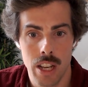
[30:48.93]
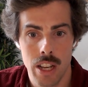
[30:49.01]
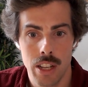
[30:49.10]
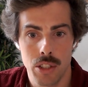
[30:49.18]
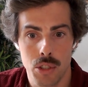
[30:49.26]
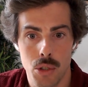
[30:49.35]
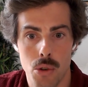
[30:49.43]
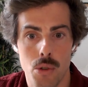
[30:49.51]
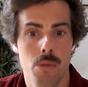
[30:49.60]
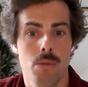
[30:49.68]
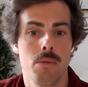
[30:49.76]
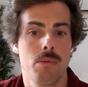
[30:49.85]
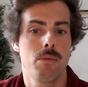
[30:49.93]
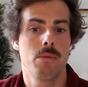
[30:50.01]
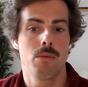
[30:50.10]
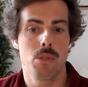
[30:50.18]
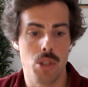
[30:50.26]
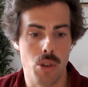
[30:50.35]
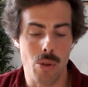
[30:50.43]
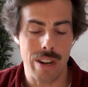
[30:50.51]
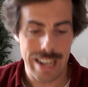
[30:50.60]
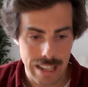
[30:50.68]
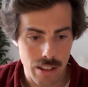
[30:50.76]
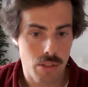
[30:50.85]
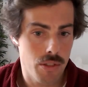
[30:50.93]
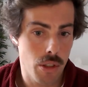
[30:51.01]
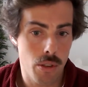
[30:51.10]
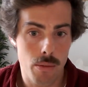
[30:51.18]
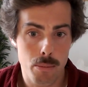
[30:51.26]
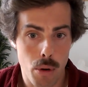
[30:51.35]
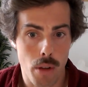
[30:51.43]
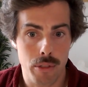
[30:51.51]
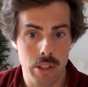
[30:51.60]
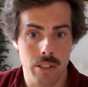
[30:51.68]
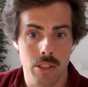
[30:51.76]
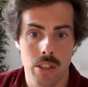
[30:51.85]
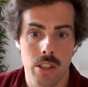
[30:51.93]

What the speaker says: So, the profit